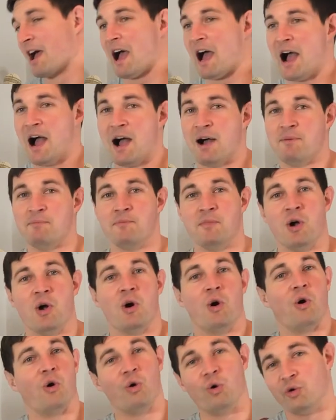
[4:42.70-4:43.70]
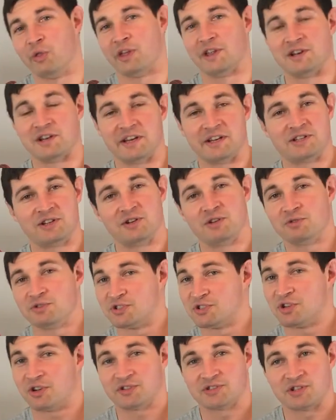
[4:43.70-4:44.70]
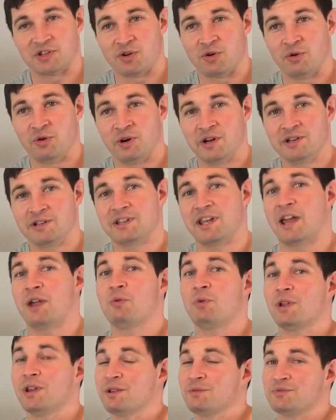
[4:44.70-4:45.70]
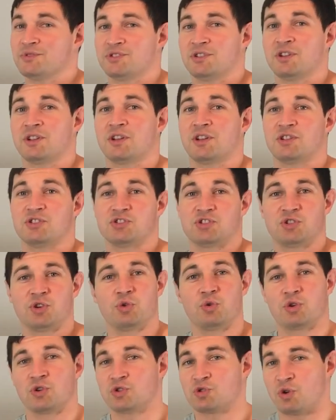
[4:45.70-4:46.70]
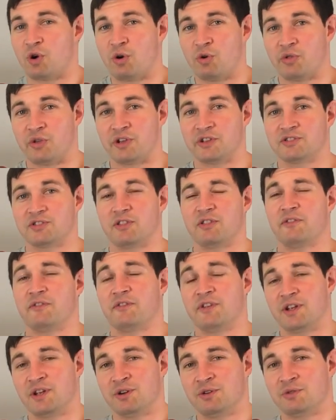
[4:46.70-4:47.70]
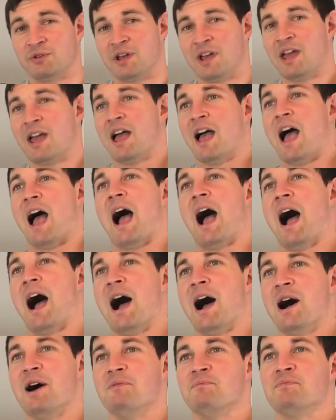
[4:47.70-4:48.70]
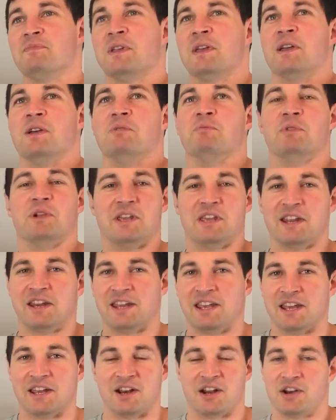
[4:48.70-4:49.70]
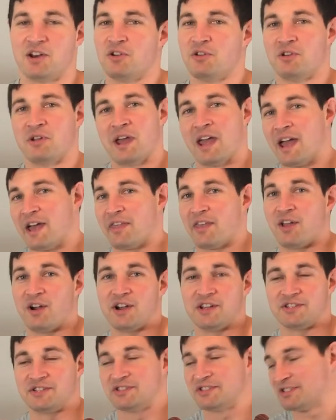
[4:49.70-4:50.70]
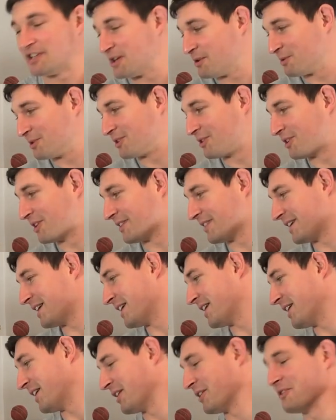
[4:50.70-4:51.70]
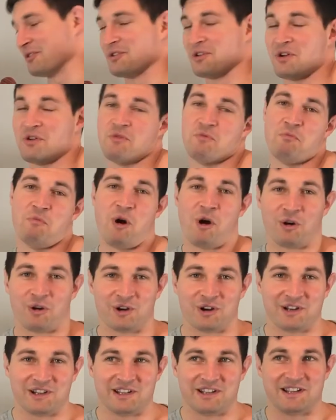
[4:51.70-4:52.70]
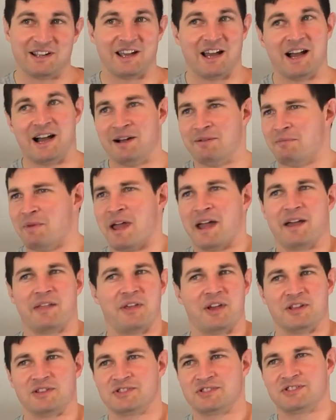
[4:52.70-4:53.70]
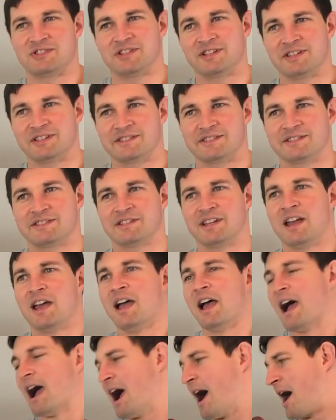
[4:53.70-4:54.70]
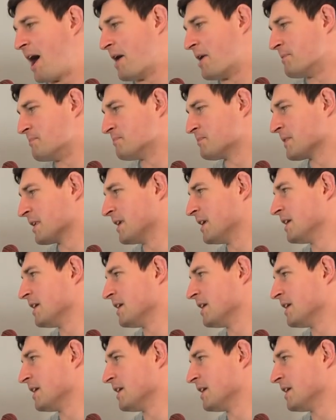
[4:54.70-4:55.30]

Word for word: Um, all they need to do is toss the coin. Kane Williamson can still control things on the field. Um, but yet again, I don't know how the ICC would look at that. I don't know morally um, how that sits. Um,